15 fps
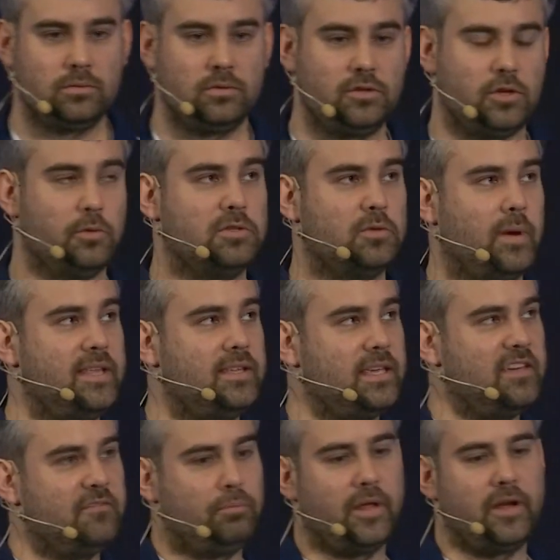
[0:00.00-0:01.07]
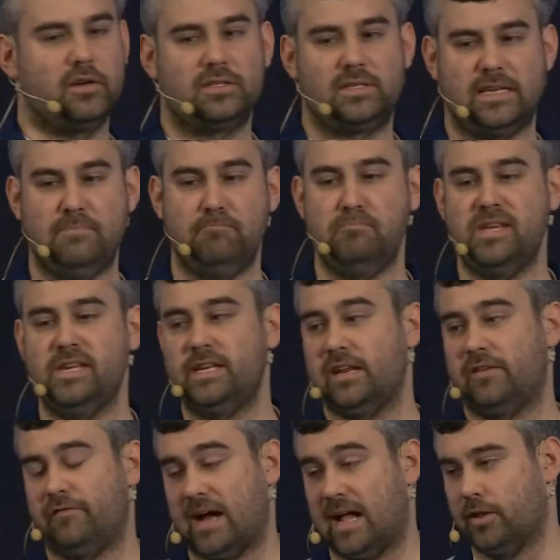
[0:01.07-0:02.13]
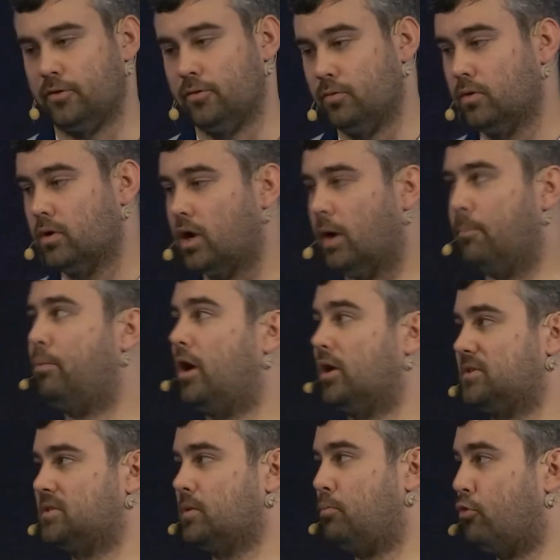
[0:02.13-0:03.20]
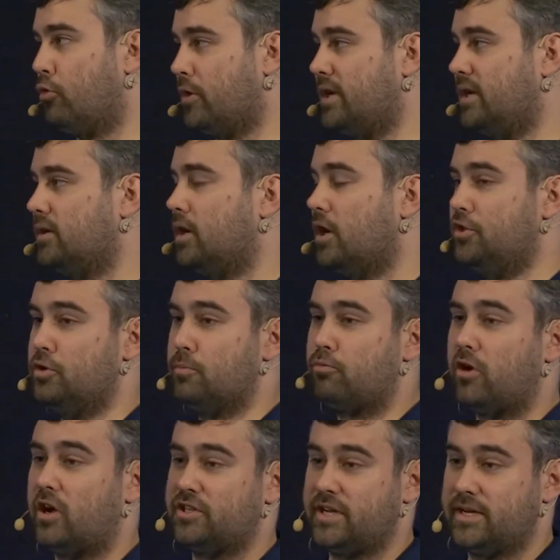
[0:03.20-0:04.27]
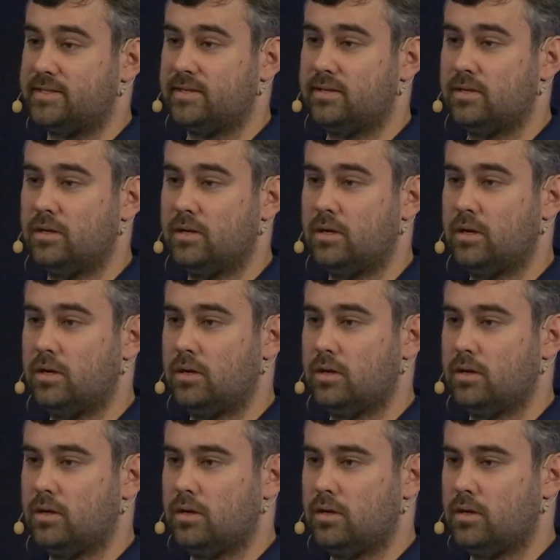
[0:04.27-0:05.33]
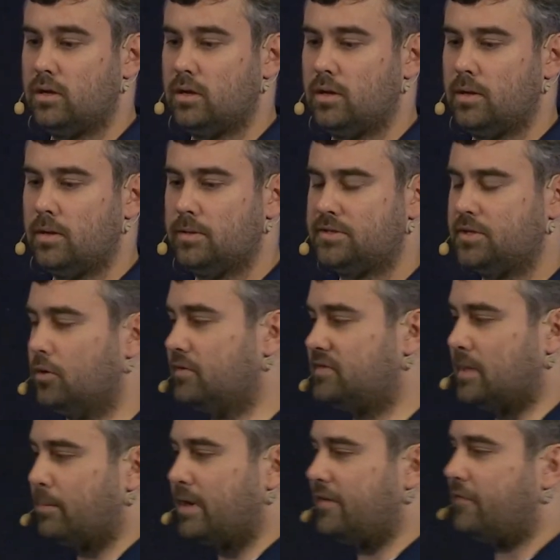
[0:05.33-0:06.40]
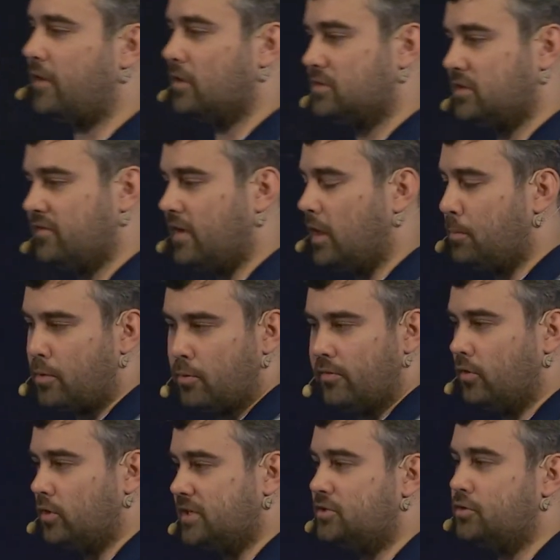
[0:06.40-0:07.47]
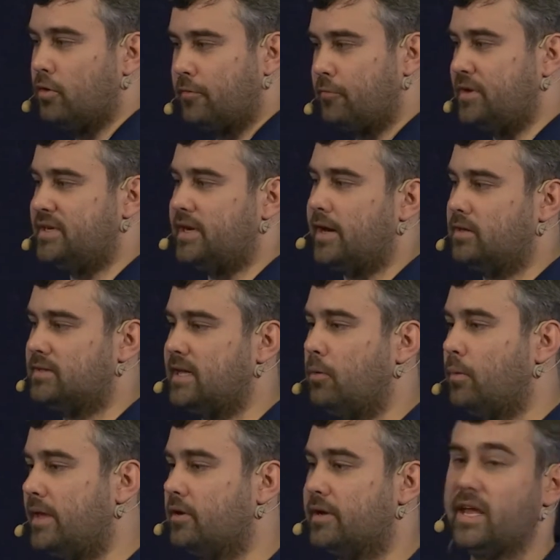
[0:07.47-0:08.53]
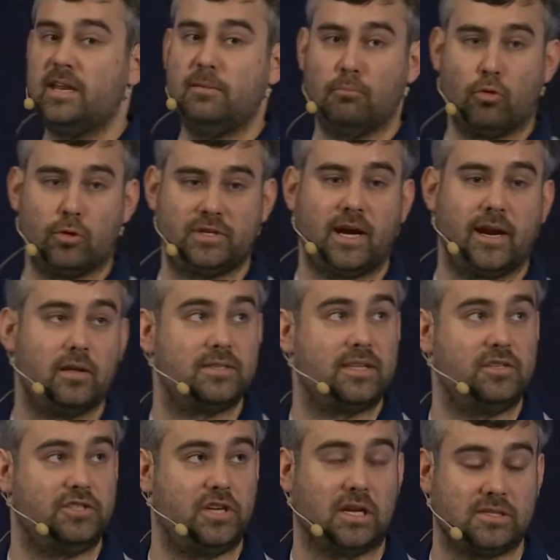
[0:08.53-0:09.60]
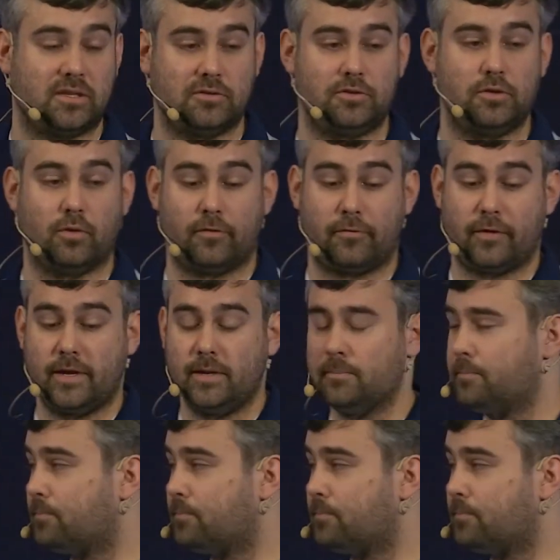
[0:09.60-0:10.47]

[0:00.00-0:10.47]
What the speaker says: So it was a way to give players immediate value upon supporting a new project. So if somebody follows a developer with only 2 or 3 titles, that way they're getting more titles than just those 2 or 3.